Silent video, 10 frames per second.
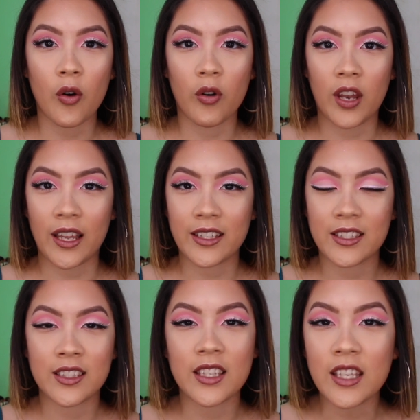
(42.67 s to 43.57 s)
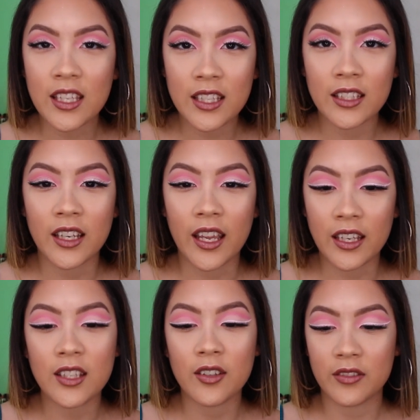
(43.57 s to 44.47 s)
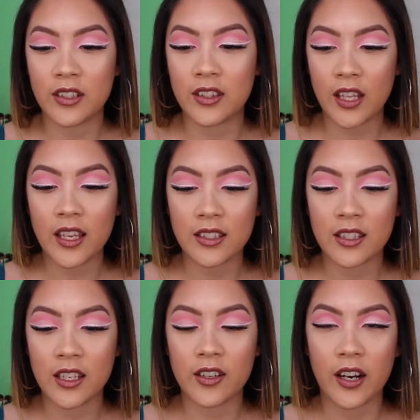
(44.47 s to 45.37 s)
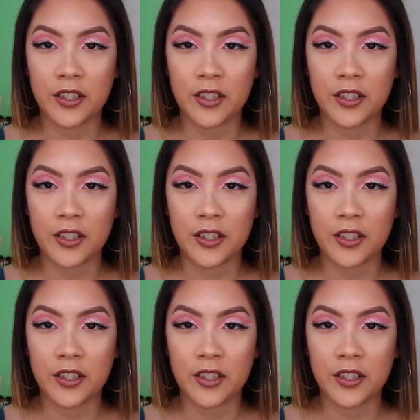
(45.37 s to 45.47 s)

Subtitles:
or seen any of the things here.